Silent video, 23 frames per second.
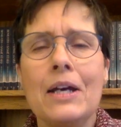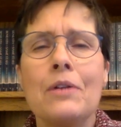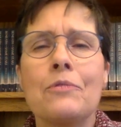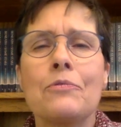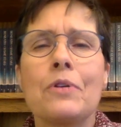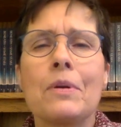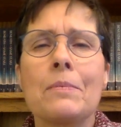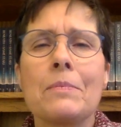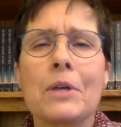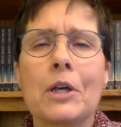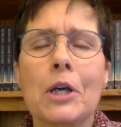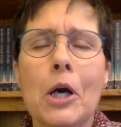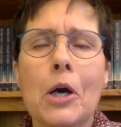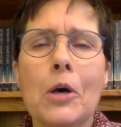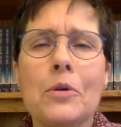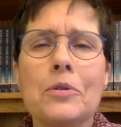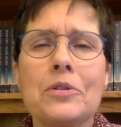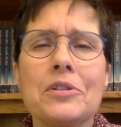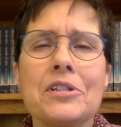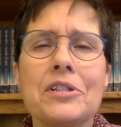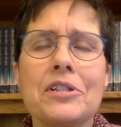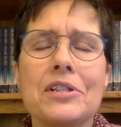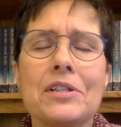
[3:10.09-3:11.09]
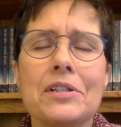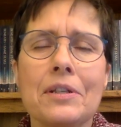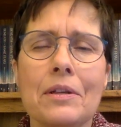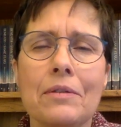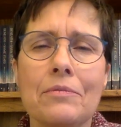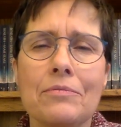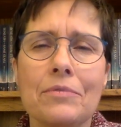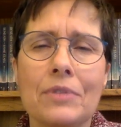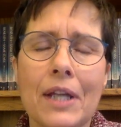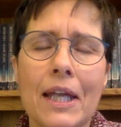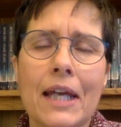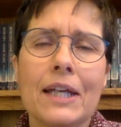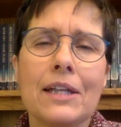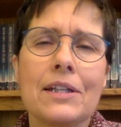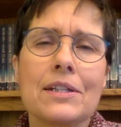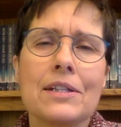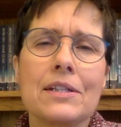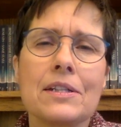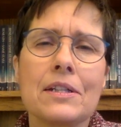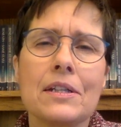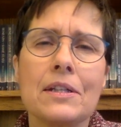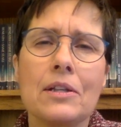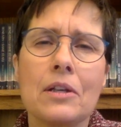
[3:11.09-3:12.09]
From the coasts of
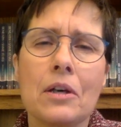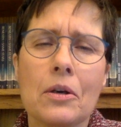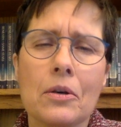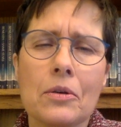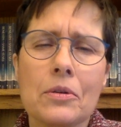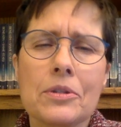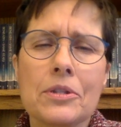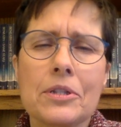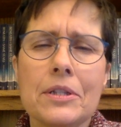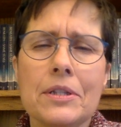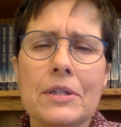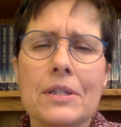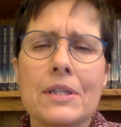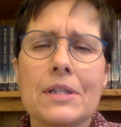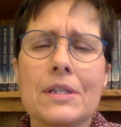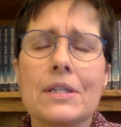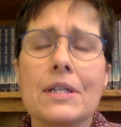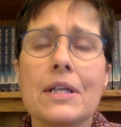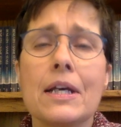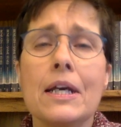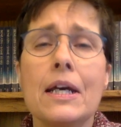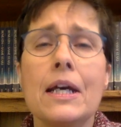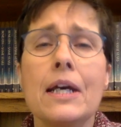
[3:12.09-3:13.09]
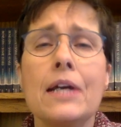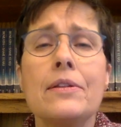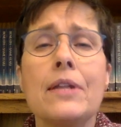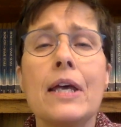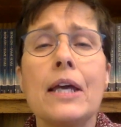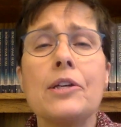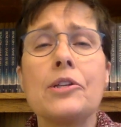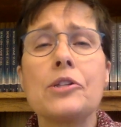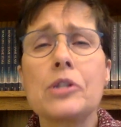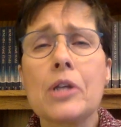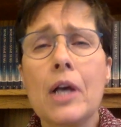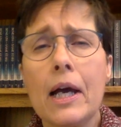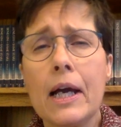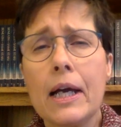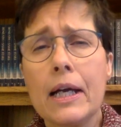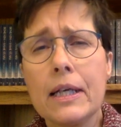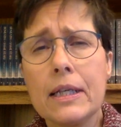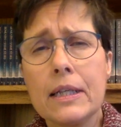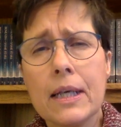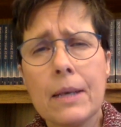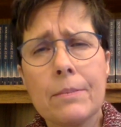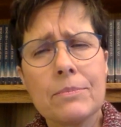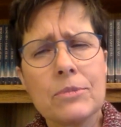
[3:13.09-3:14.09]
lakes and oceans, they
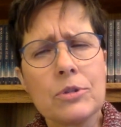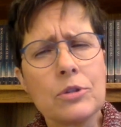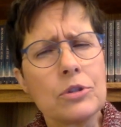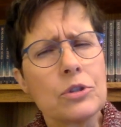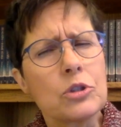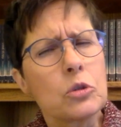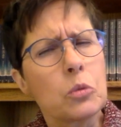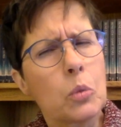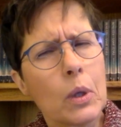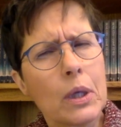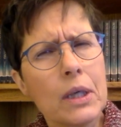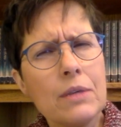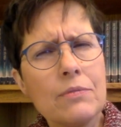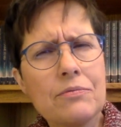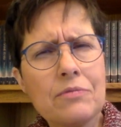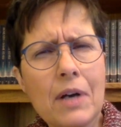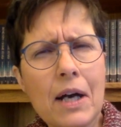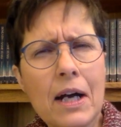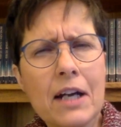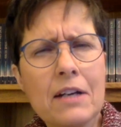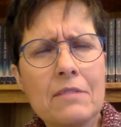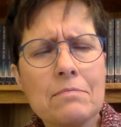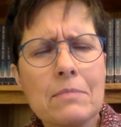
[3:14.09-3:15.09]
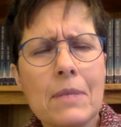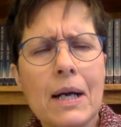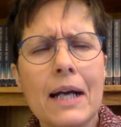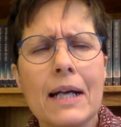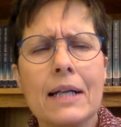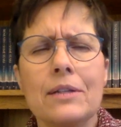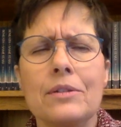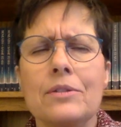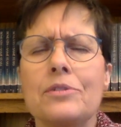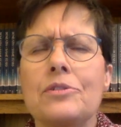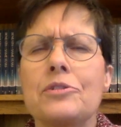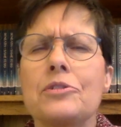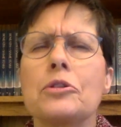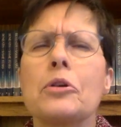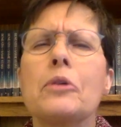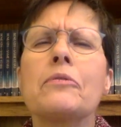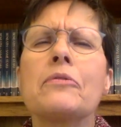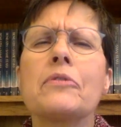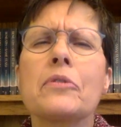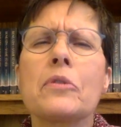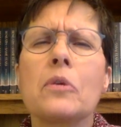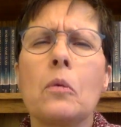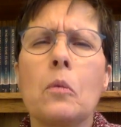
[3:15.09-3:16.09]
shine up to 25 miles
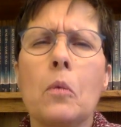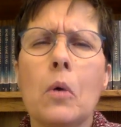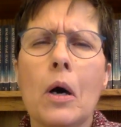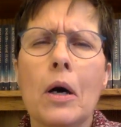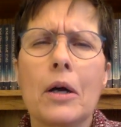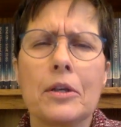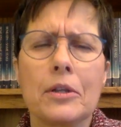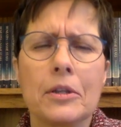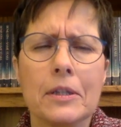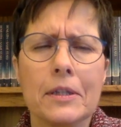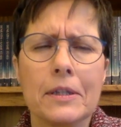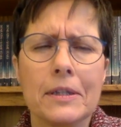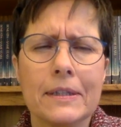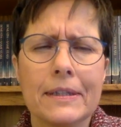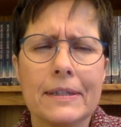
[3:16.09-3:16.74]
over the water,